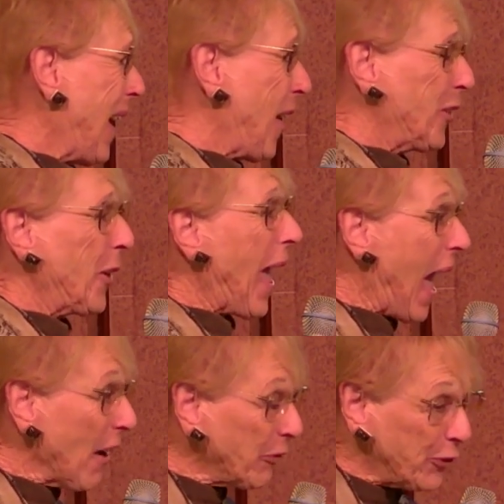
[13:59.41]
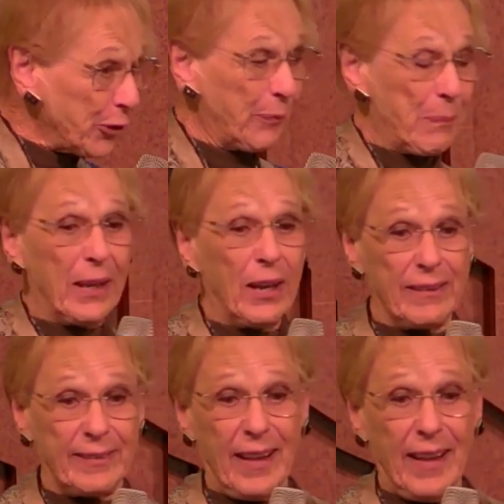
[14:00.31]
You have to,
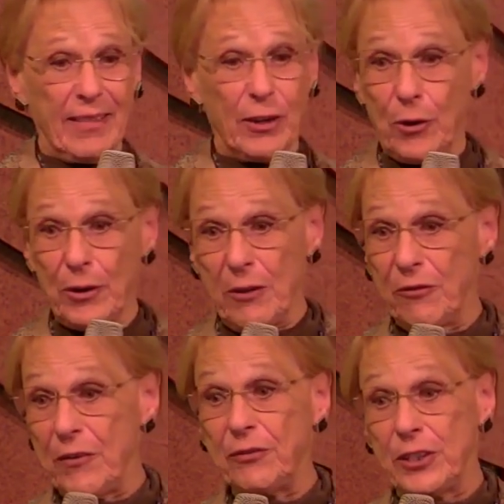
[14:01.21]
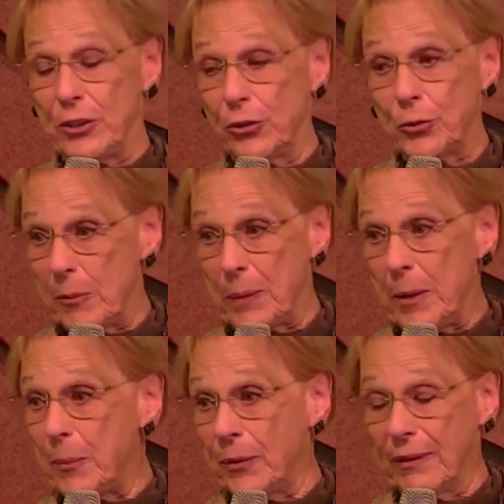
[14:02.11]
because there are only 15 or 20
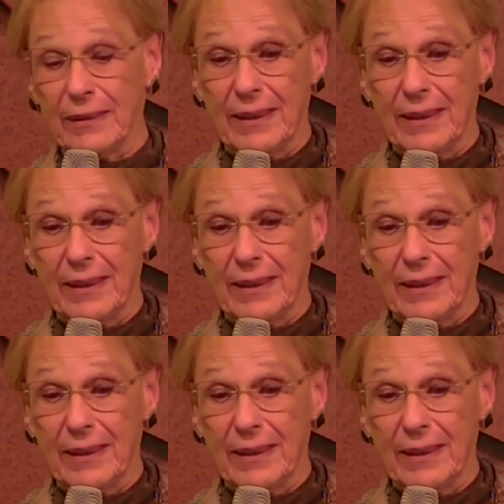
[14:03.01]
people.